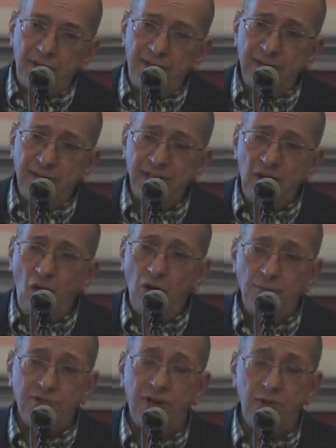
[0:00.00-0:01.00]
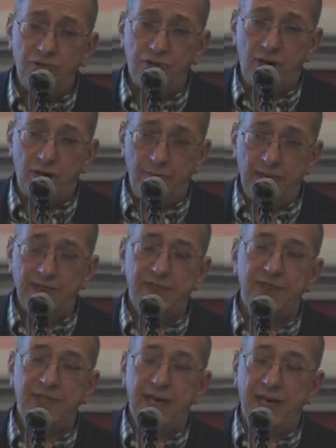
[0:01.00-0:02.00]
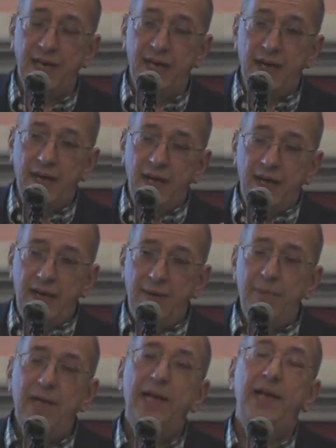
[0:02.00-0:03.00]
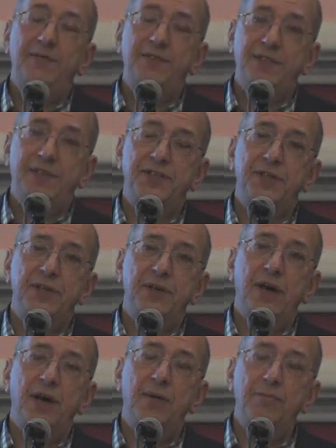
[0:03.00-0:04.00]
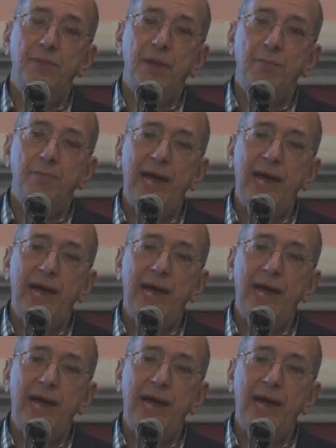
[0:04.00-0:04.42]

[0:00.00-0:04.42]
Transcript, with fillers: there is a long prodrome that's to say he believes that um,